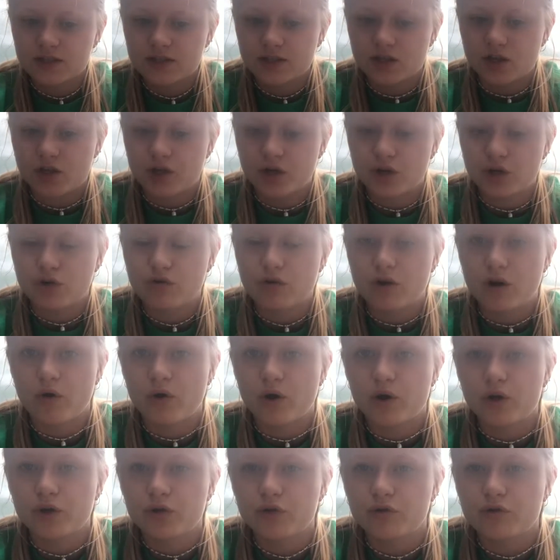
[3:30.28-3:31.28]
are going to grow
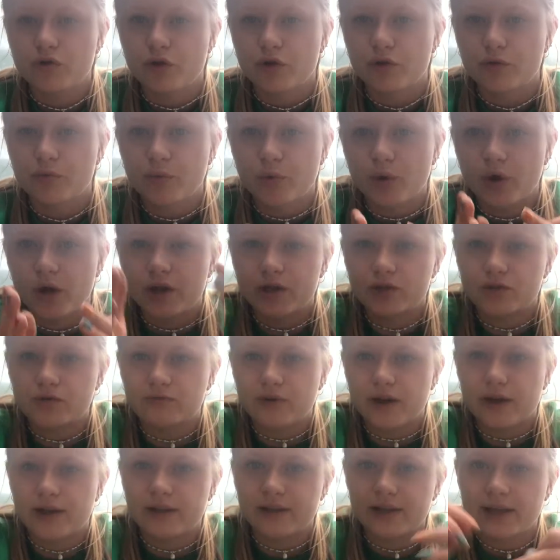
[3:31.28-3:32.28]
a new growth point
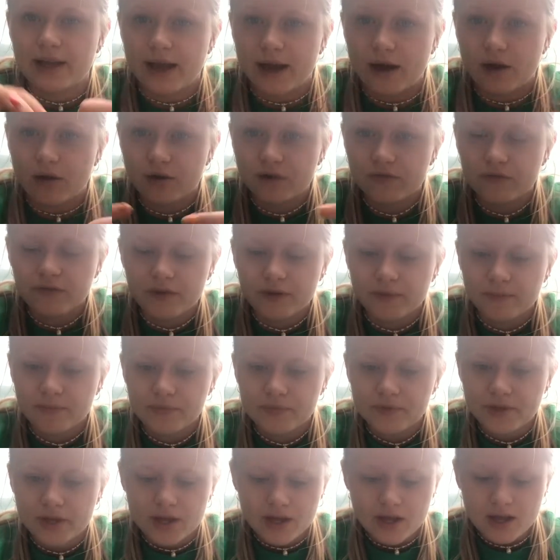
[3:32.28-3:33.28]
directly out of them.
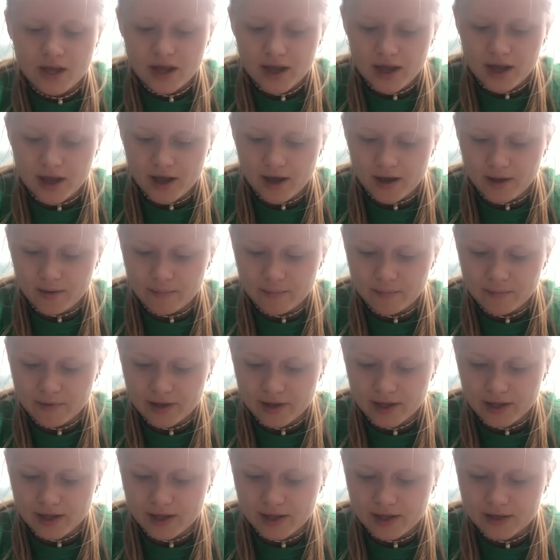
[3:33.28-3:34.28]

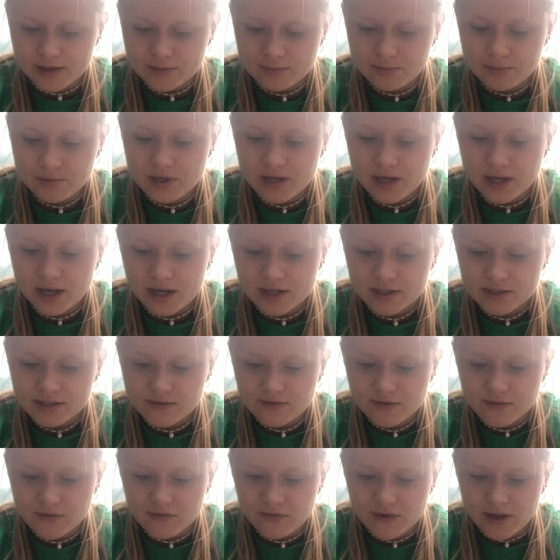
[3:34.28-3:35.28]
And because
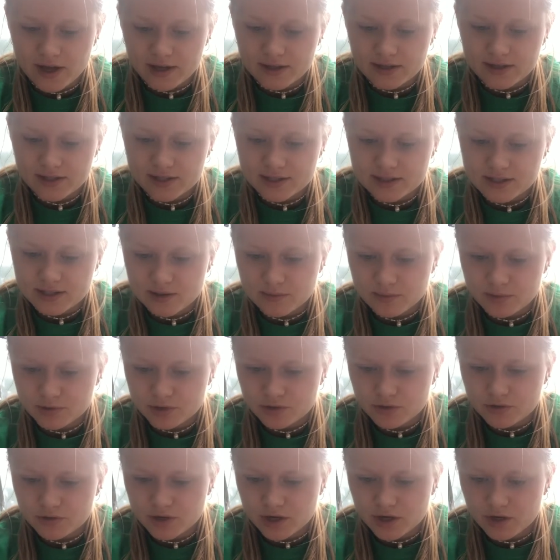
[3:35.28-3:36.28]
of the fact that it's able to
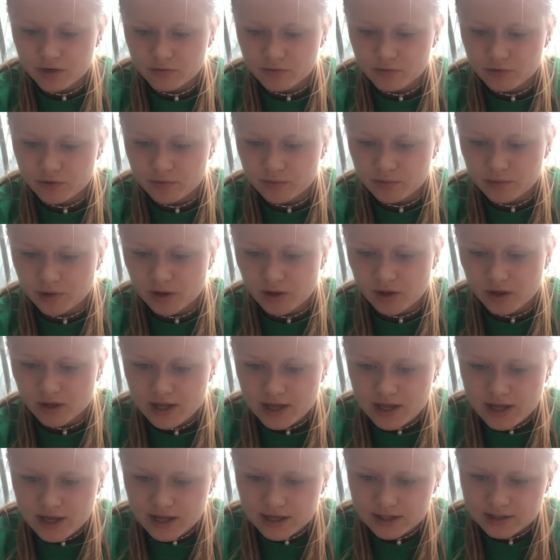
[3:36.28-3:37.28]
create a root ball,
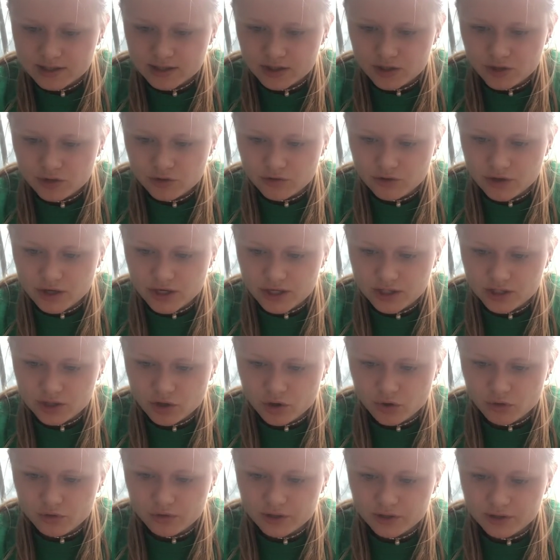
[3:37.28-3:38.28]
it's going to create its
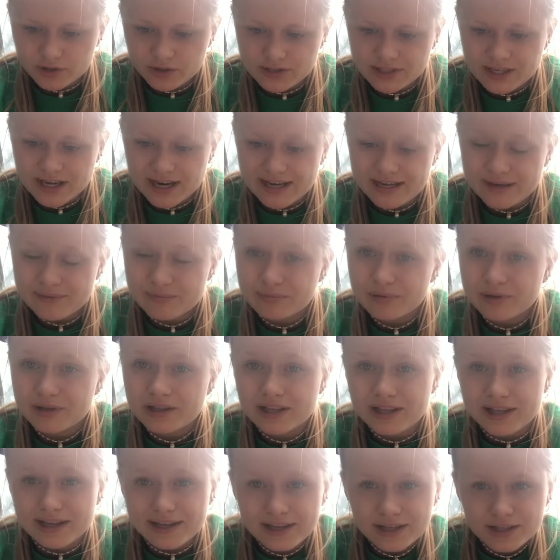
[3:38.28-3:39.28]
own little tiny
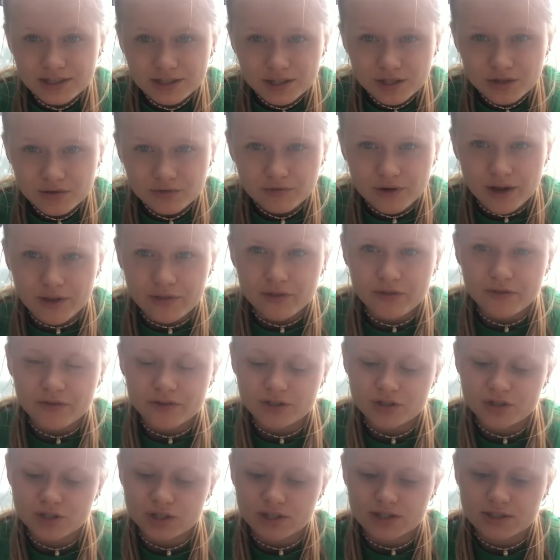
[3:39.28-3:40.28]
plant rather
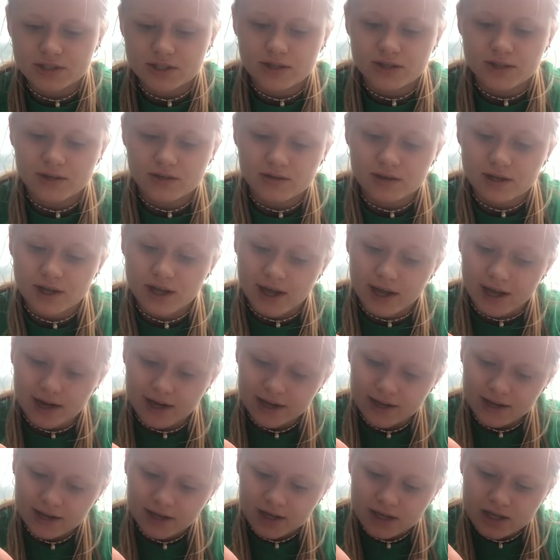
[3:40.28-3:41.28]
than just a little
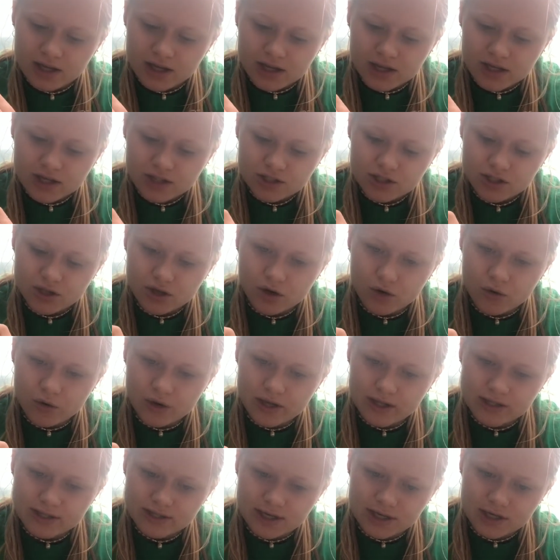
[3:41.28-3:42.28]
cutting. So
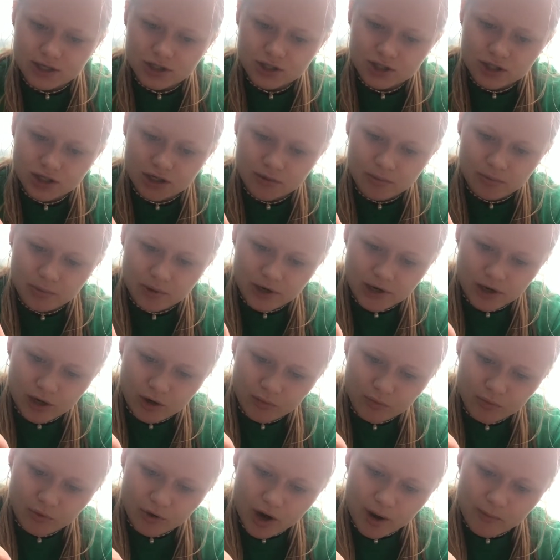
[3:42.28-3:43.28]
it's actually going to put
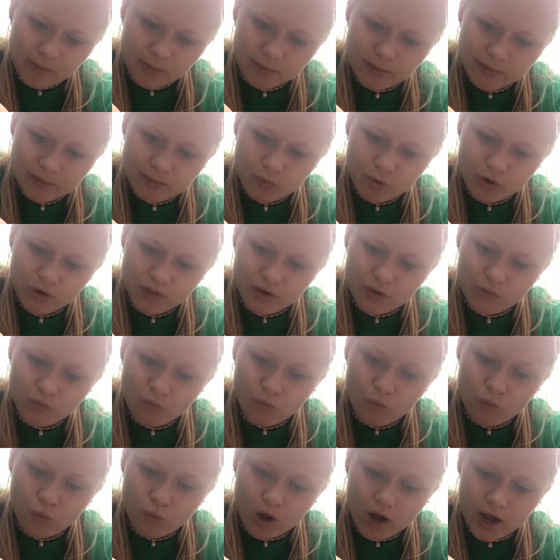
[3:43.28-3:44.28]
out probably more
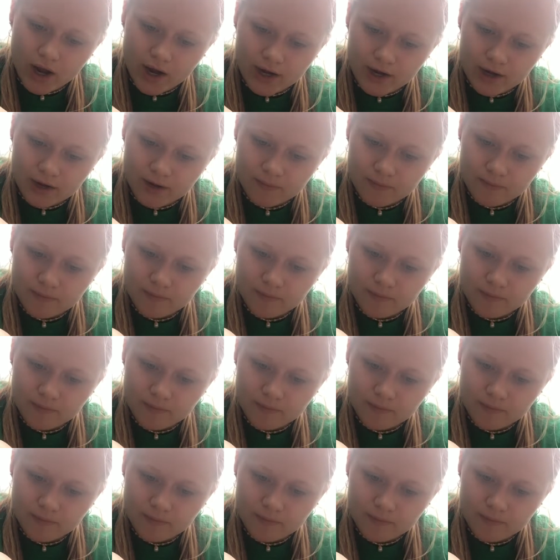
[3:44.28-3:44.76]
than one